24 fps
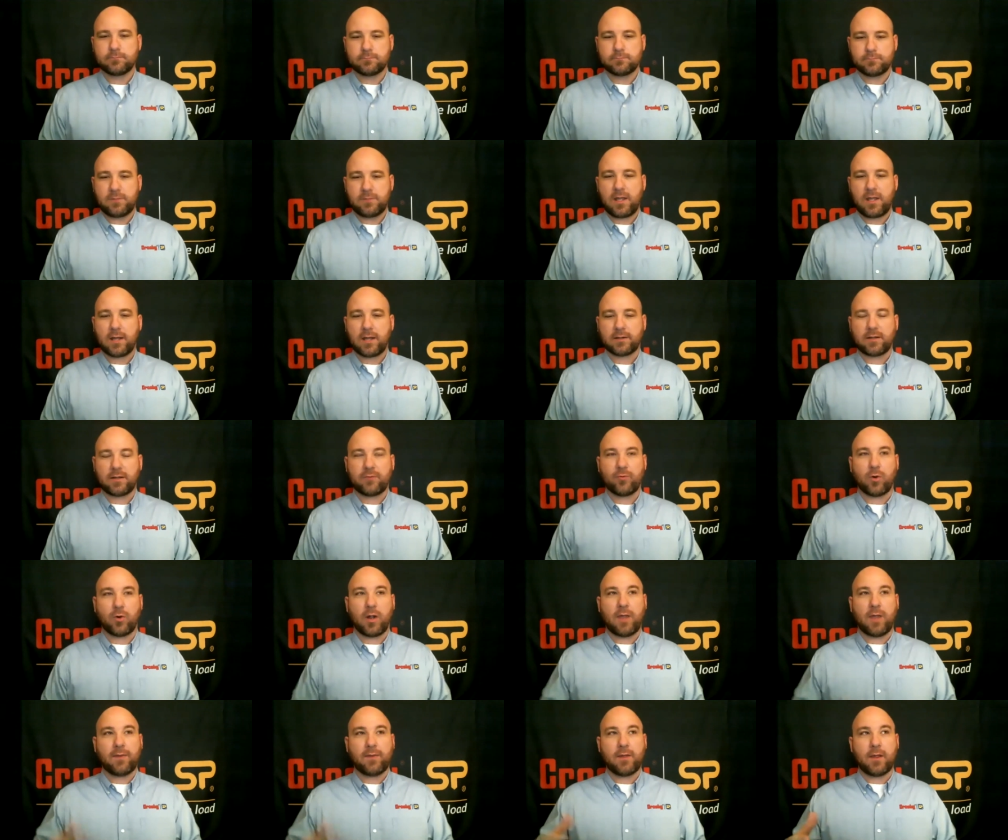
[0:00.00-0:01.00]
Yeah, ten four,
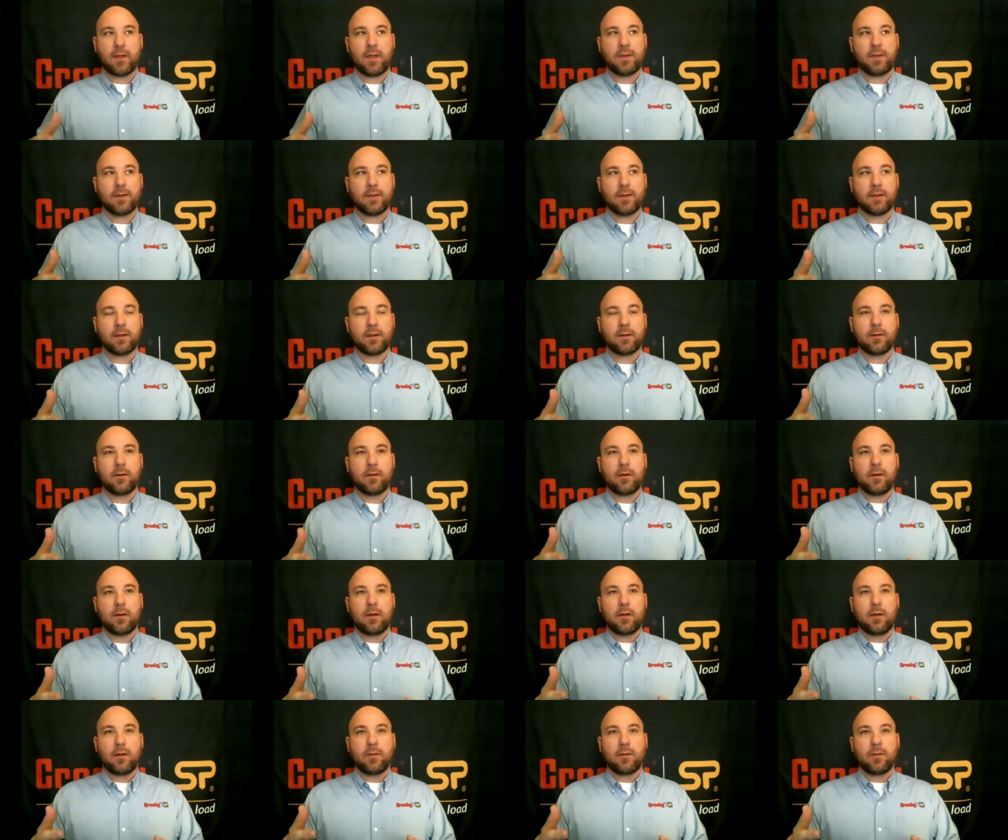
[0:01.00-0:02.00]
and the and the
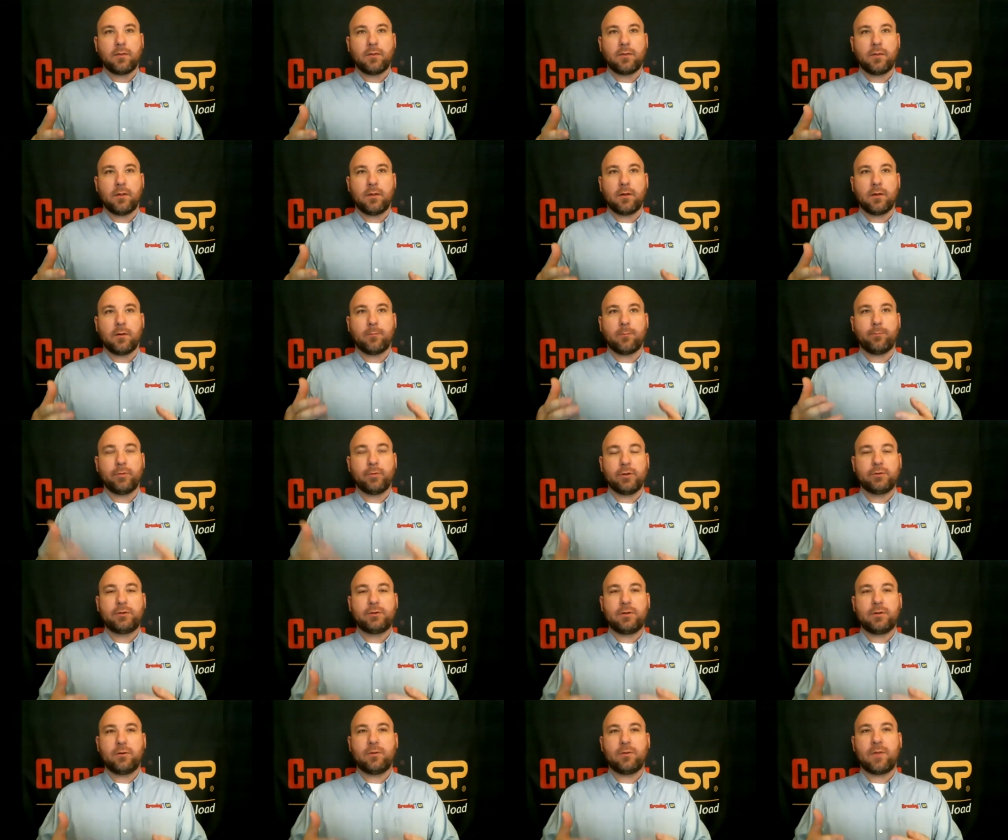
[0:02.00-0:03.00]
the
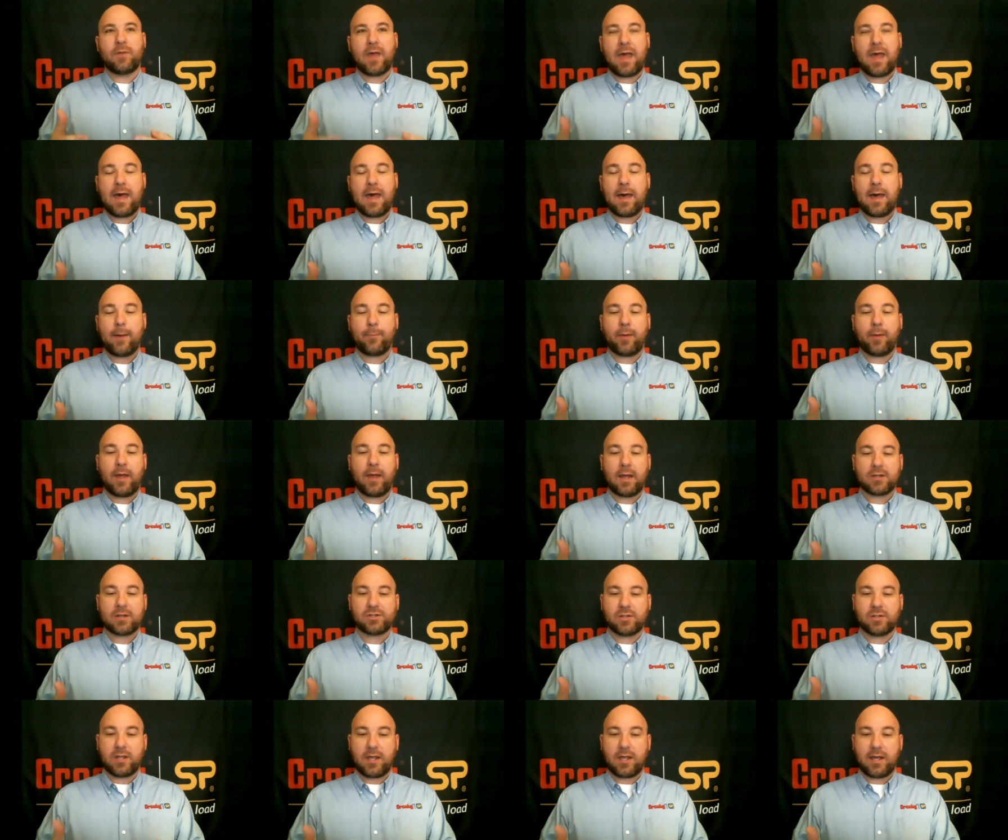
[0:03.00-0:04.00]
Bluetooth app
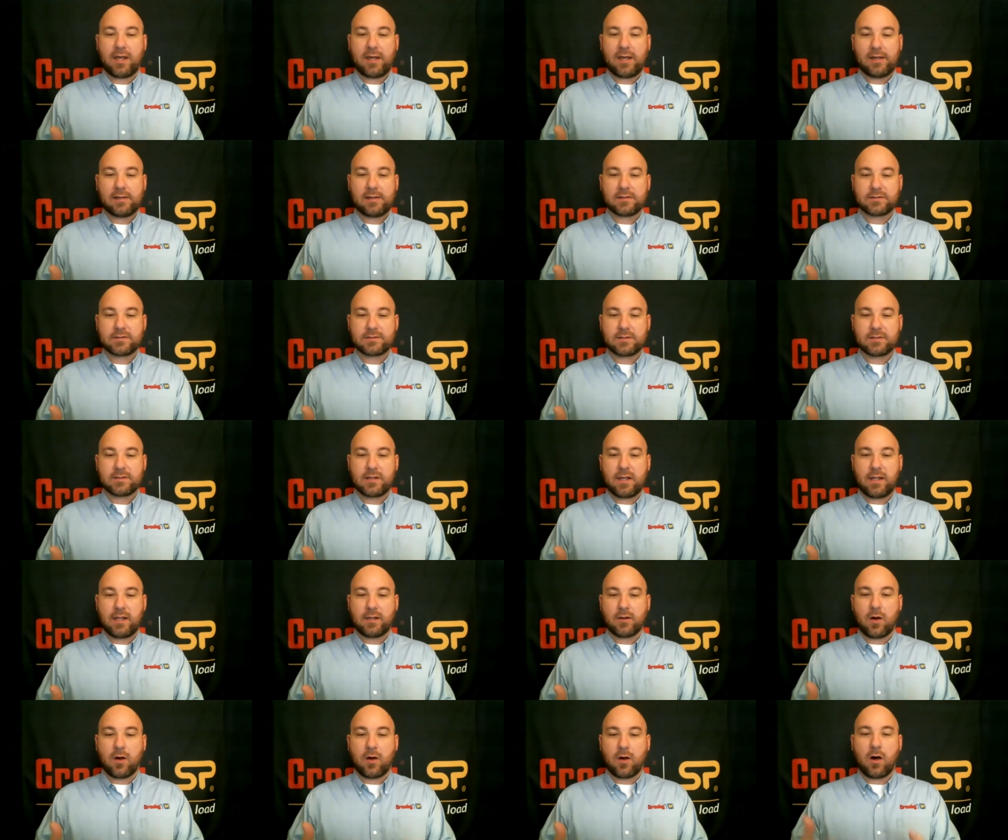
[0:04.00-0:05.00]
actually has
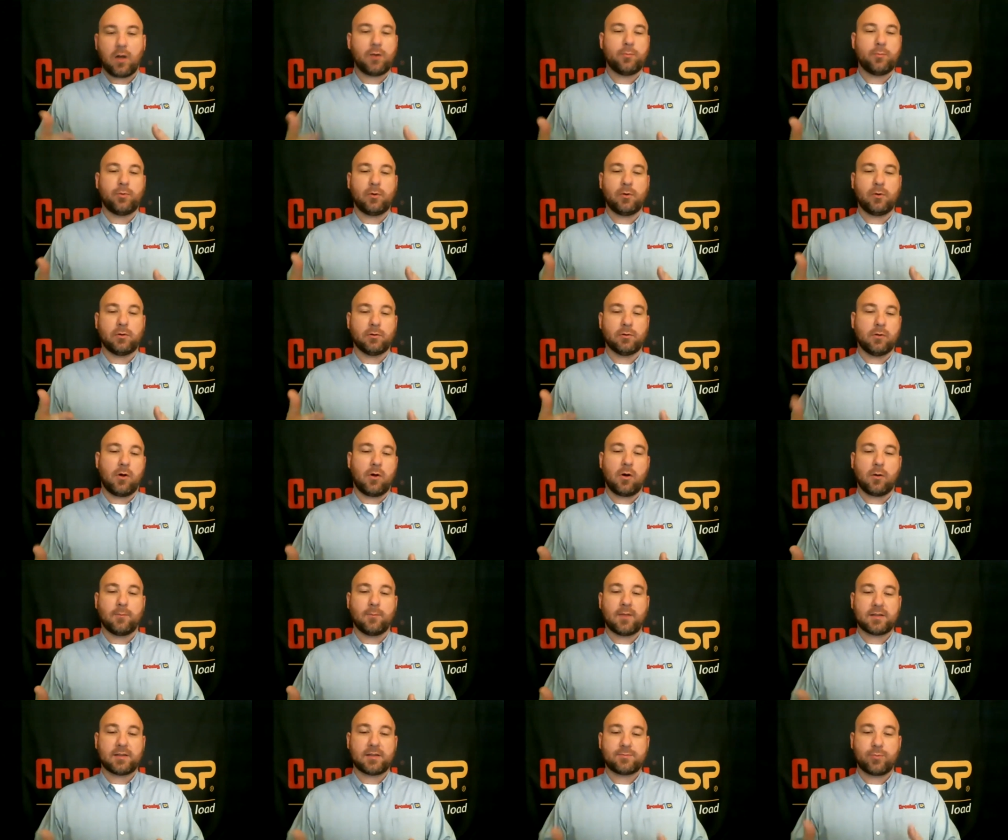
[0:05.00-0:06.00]
an audible
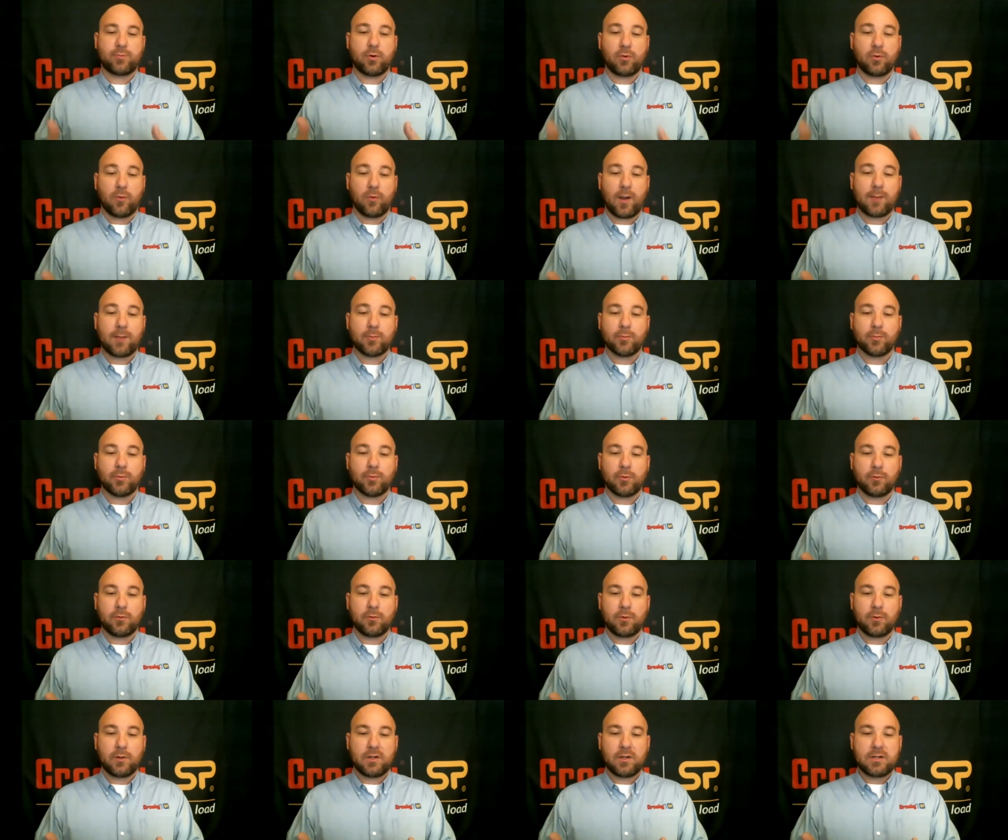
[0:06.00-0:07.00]
alarm that's programmable.
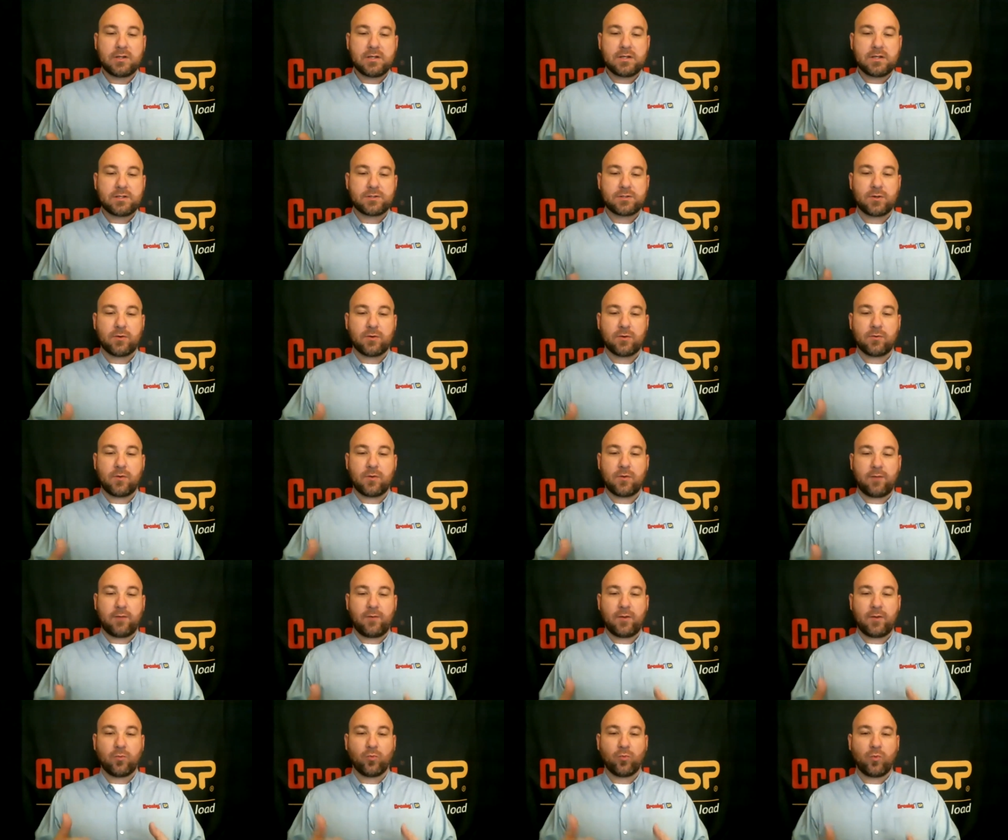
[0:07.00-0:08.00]
So if
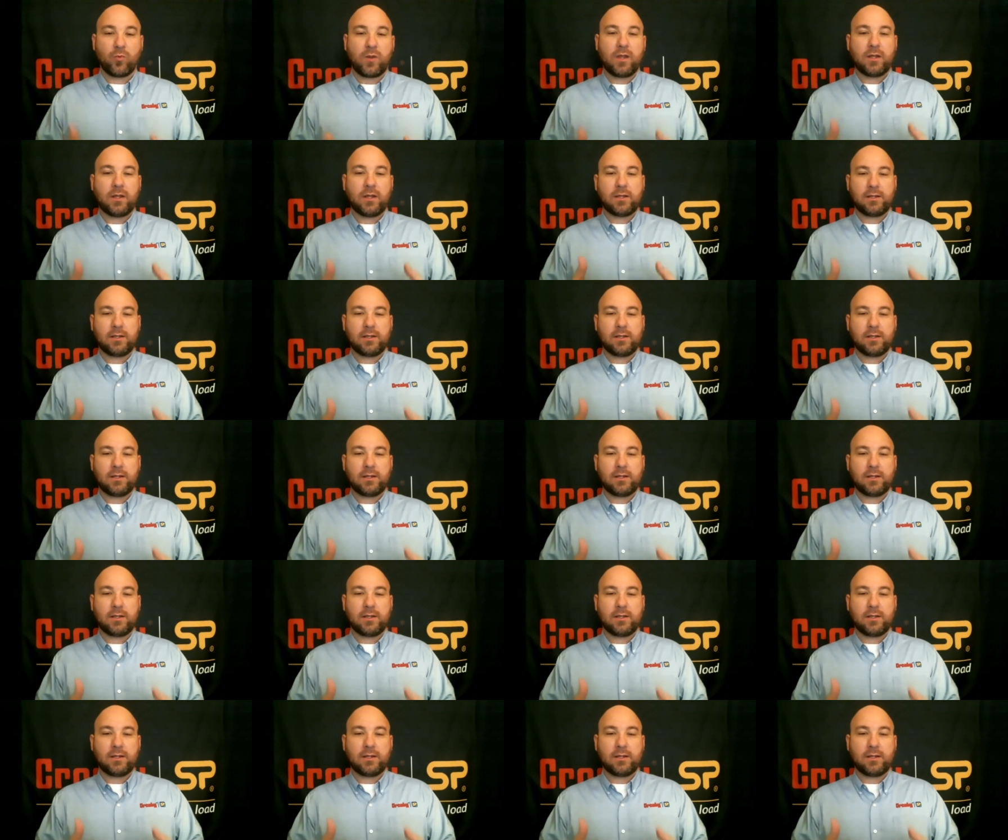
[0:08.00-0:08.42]
he really